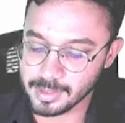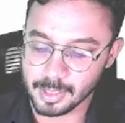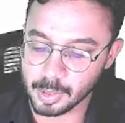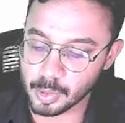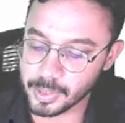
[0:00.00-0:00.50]

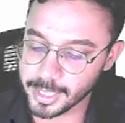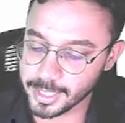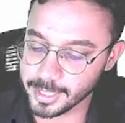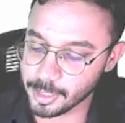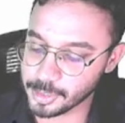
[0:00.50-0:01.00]
lower
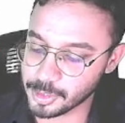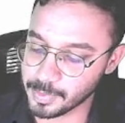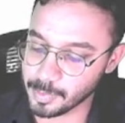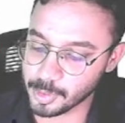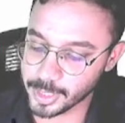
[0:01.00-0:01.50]
areola should
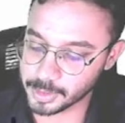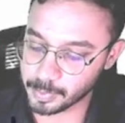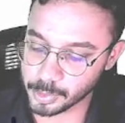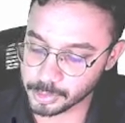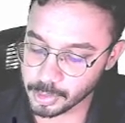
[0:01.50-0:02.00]
be more
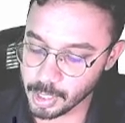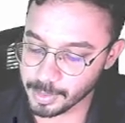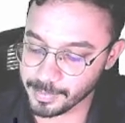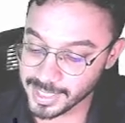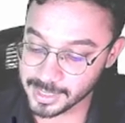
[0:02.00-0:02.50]
exposed.
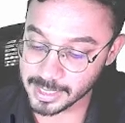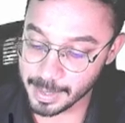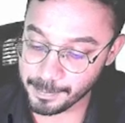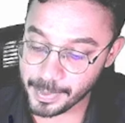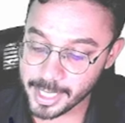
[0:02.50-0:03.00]
Wrong, mother's
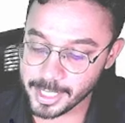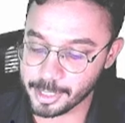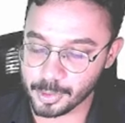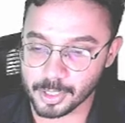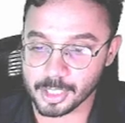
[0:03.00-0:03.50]
upper
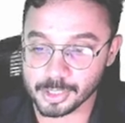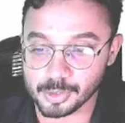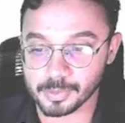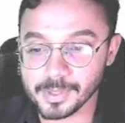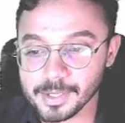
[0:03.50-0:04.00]
areola
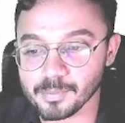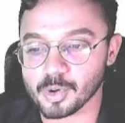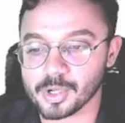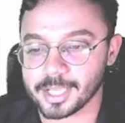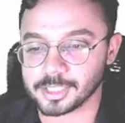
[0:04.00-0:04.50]
should be
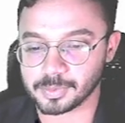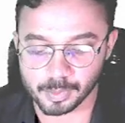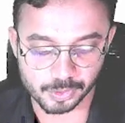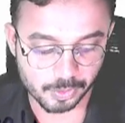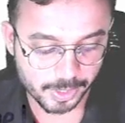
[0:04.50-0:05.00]
more
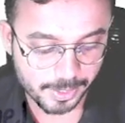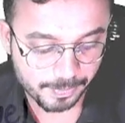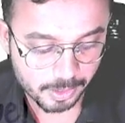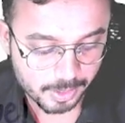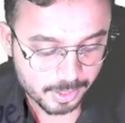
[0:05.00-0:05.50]
exposed. Okay.
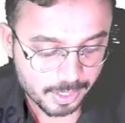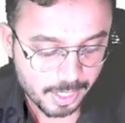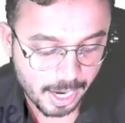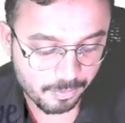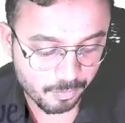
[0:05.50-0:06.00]

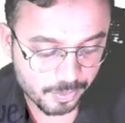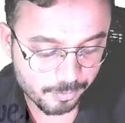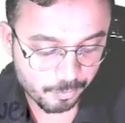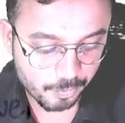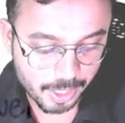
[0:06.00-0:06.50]

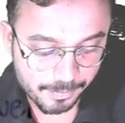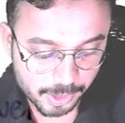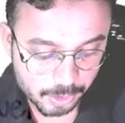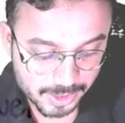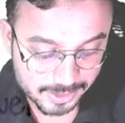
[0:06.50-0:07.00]
And
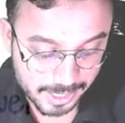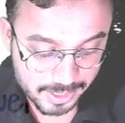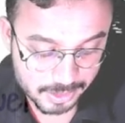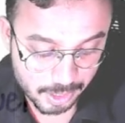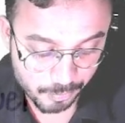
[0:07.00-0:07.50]
coming to the
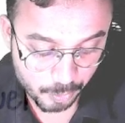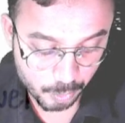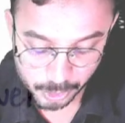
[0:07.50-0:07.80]
signs of good